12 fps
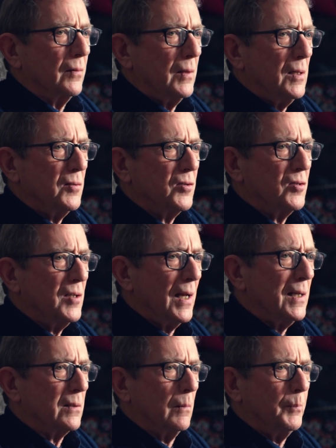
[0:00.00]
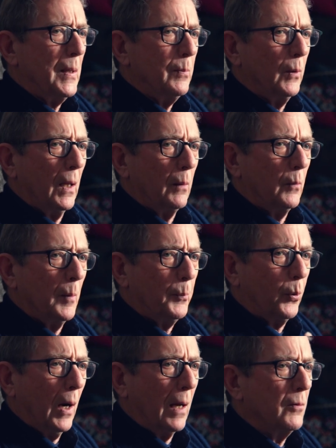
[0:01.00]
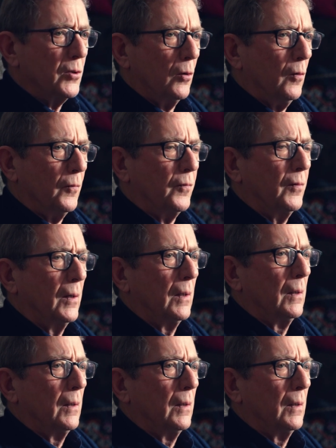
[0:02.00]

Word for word: that these states that people were proud of,